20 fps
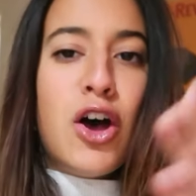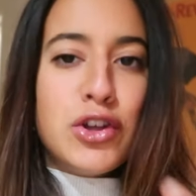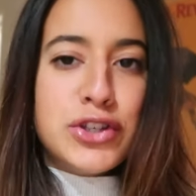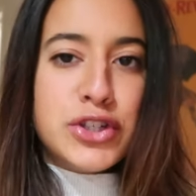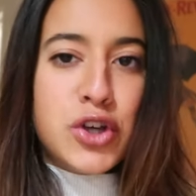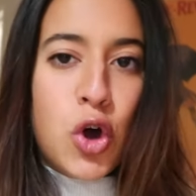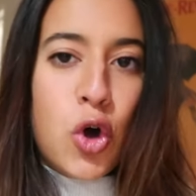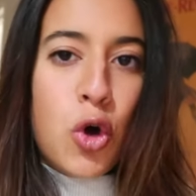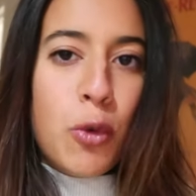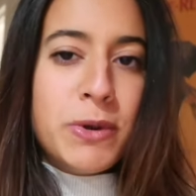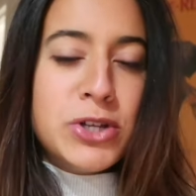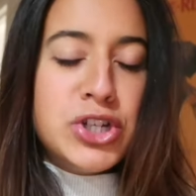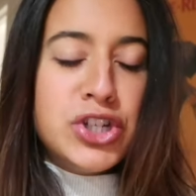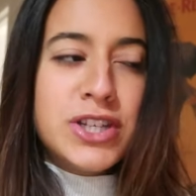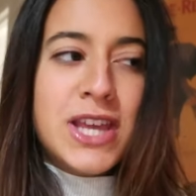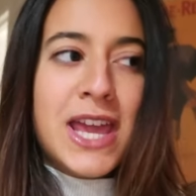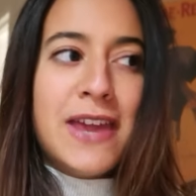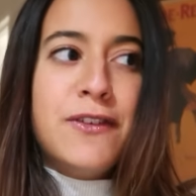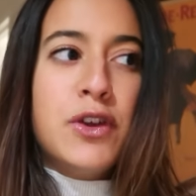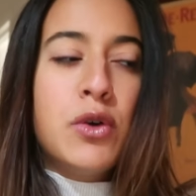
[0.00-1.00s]
I also hope it
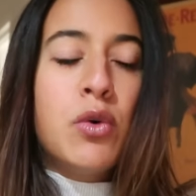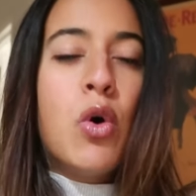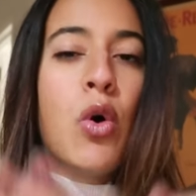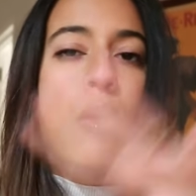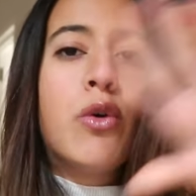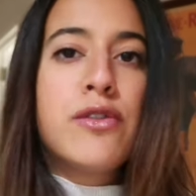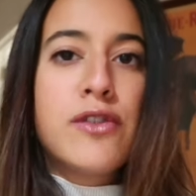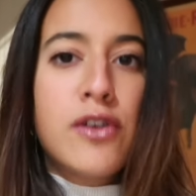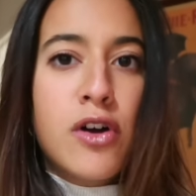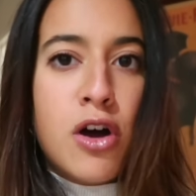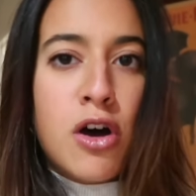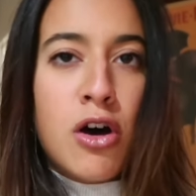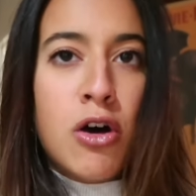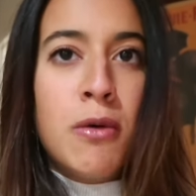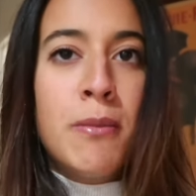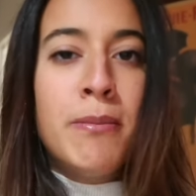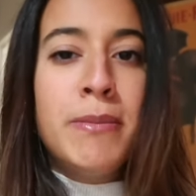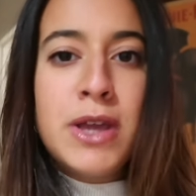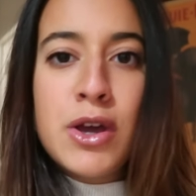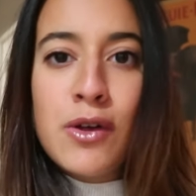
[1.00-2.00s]
just gave you
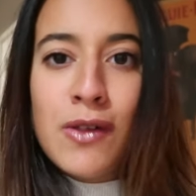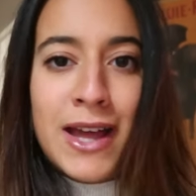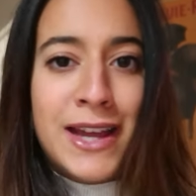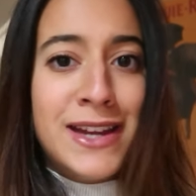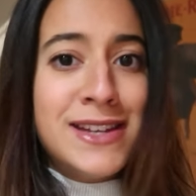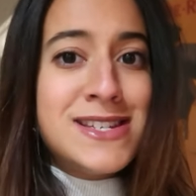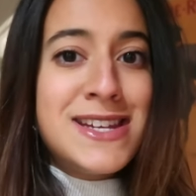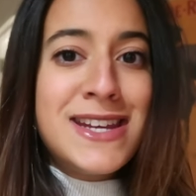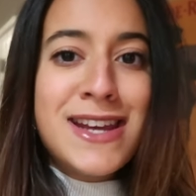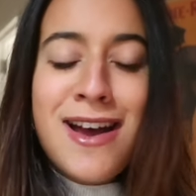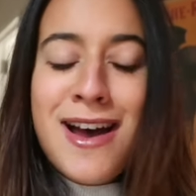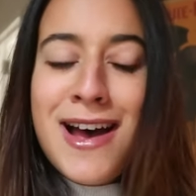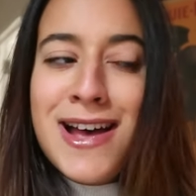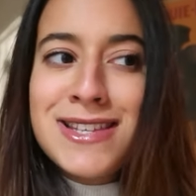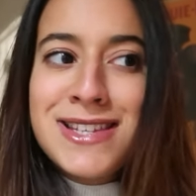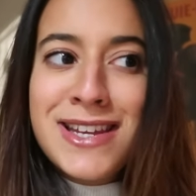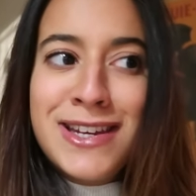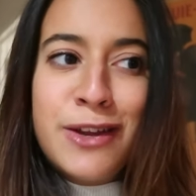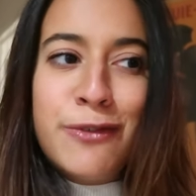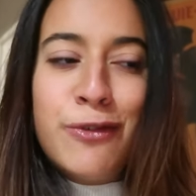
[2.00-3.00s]
overall meal
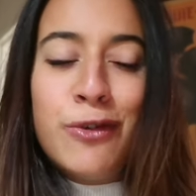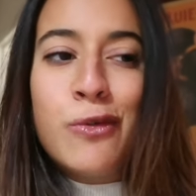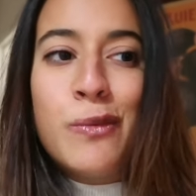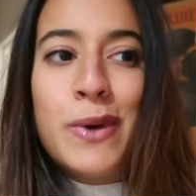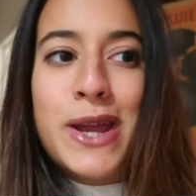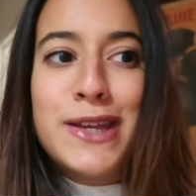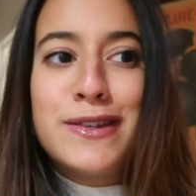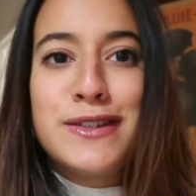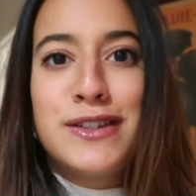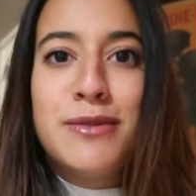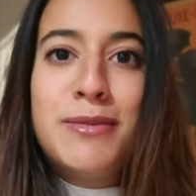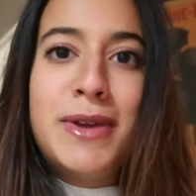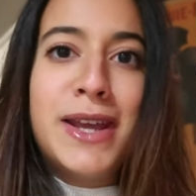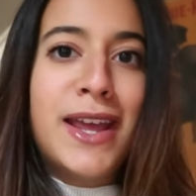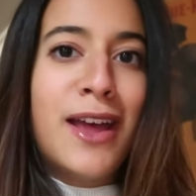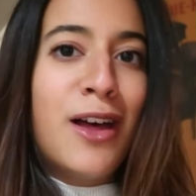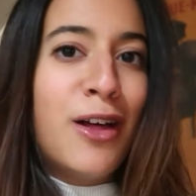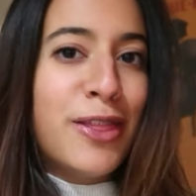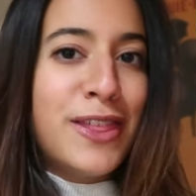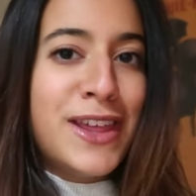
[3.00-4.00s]
ideas and different ways to
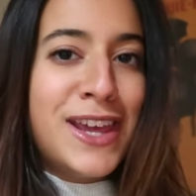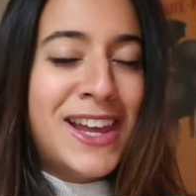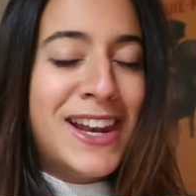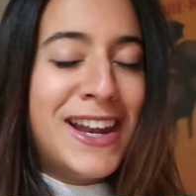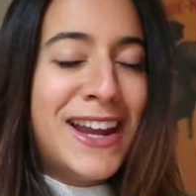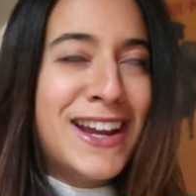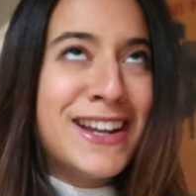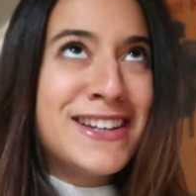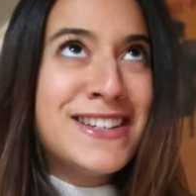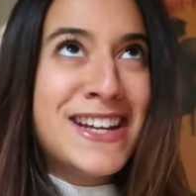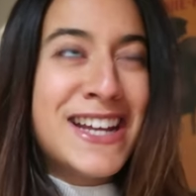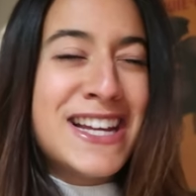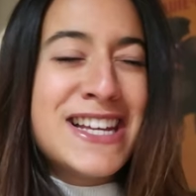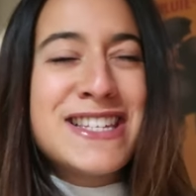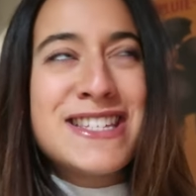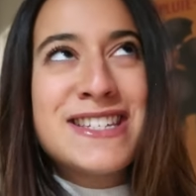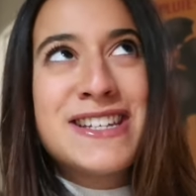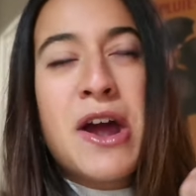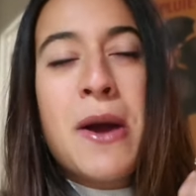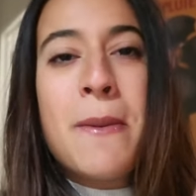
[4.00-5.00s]
make healthy eating
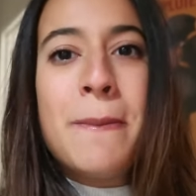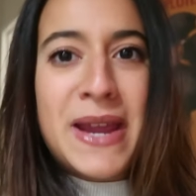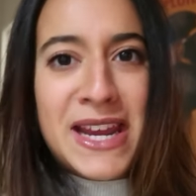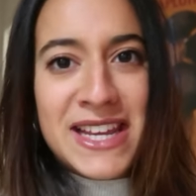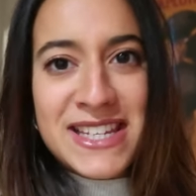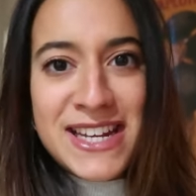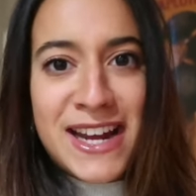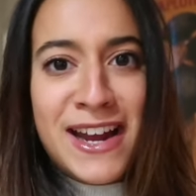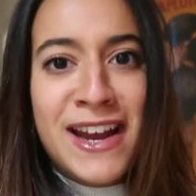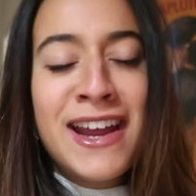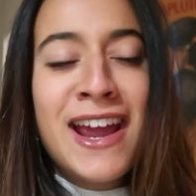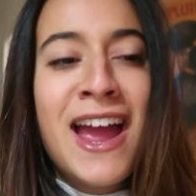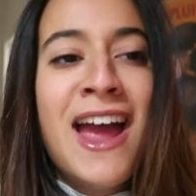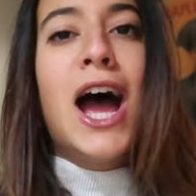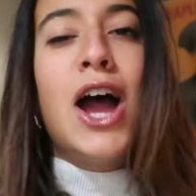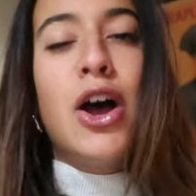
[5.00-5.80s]
taste amazing.